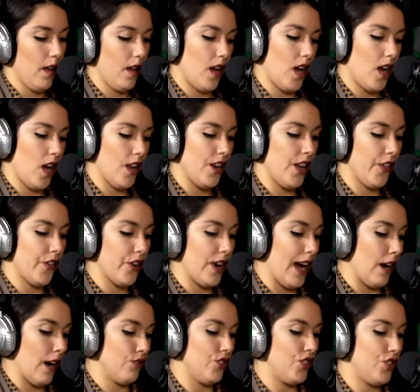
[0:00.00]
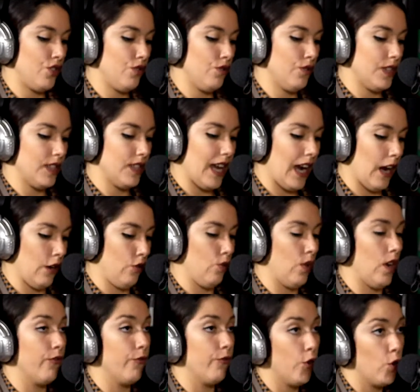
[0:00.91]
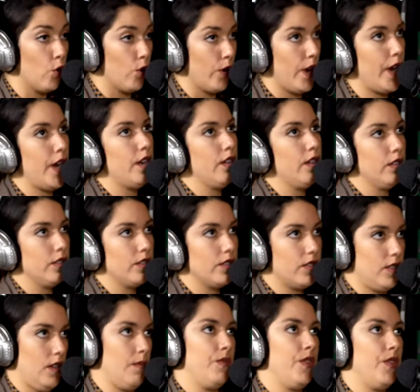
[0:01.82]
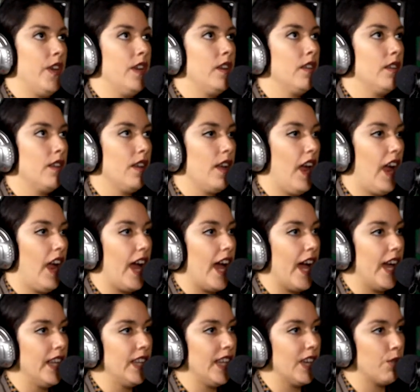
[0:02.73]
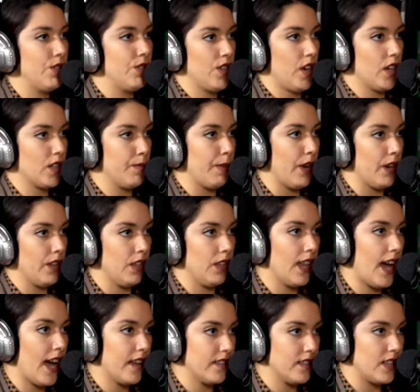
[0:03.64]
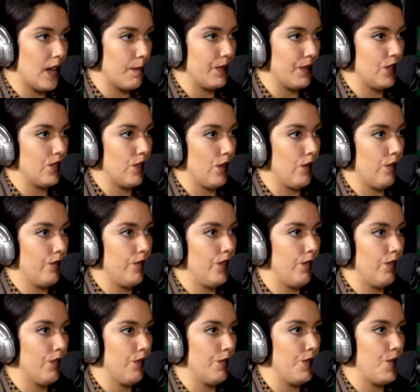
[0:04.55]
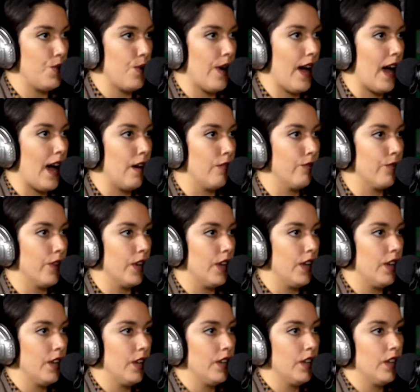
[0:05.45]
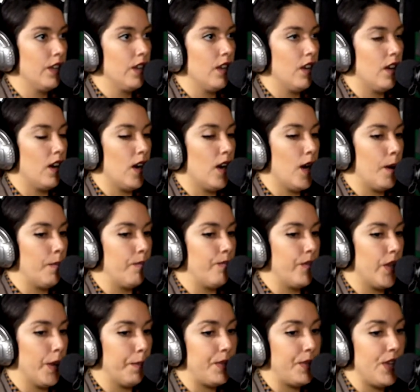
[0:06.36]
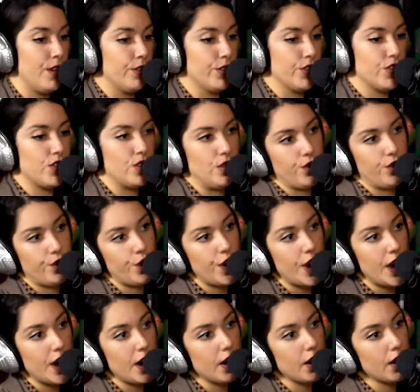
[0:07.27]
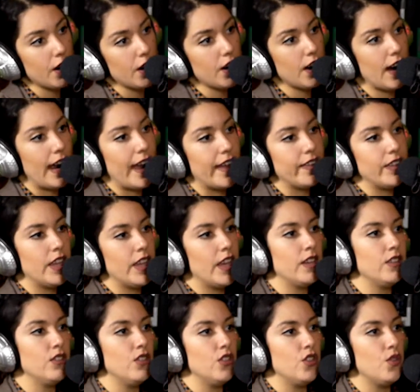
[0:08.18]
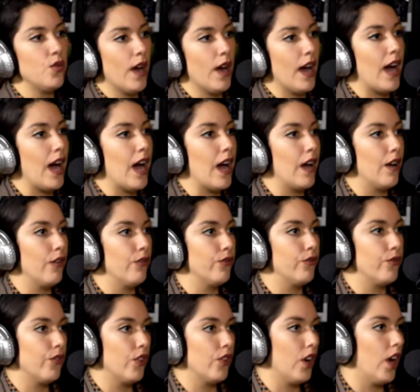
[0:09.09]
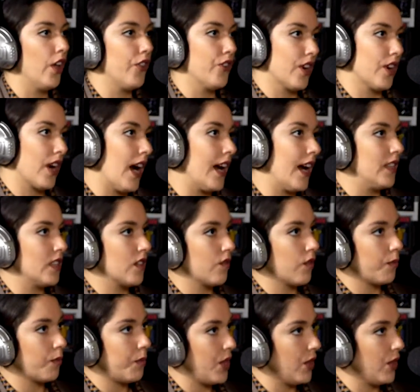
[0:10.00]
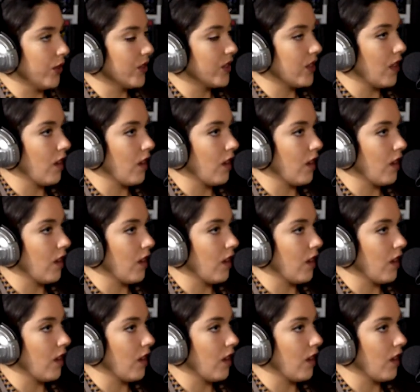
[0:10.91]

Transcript: Another how-to is how to avoid something. And like we talked about in the last episode, you have appeals to fear, and then you have other kinds of appeals